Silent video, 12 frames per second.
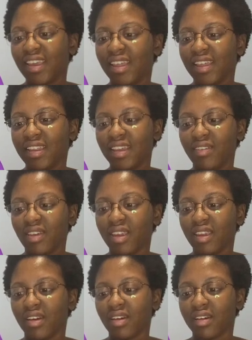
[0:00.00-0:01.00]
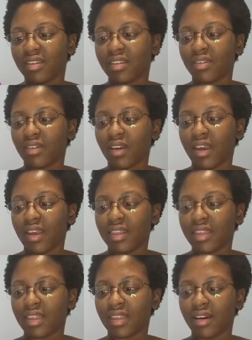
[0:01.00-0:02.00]
Leaving your
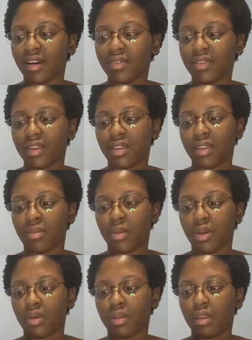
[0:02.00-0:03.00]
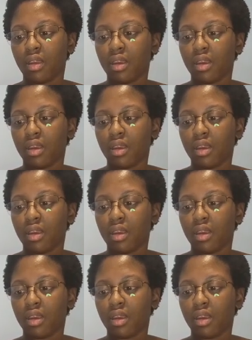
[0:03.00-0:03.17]
strands soft and smooth.